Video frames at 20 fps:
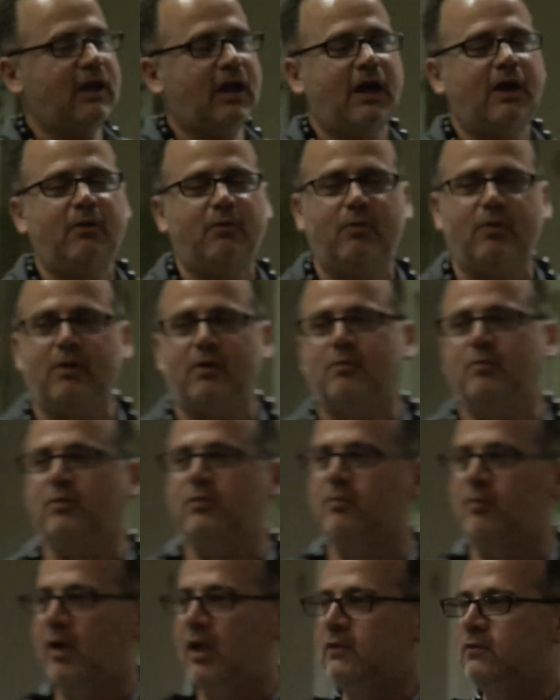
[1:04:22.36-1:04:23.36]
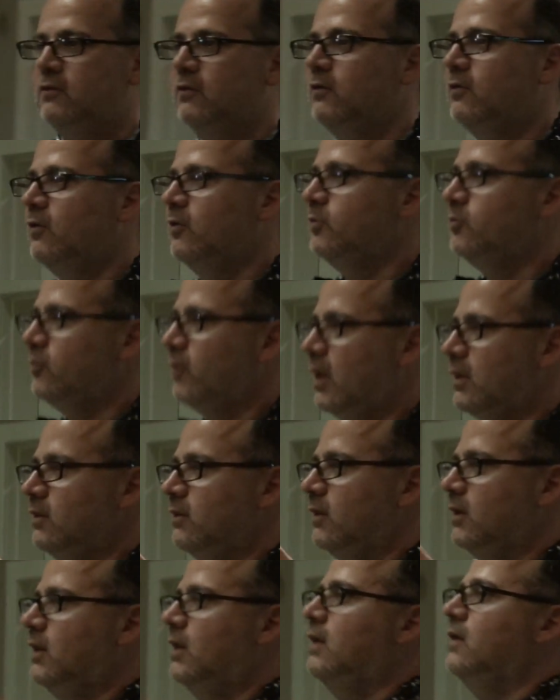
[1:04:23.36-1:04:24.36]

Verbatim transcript: not work with rescue groups rather than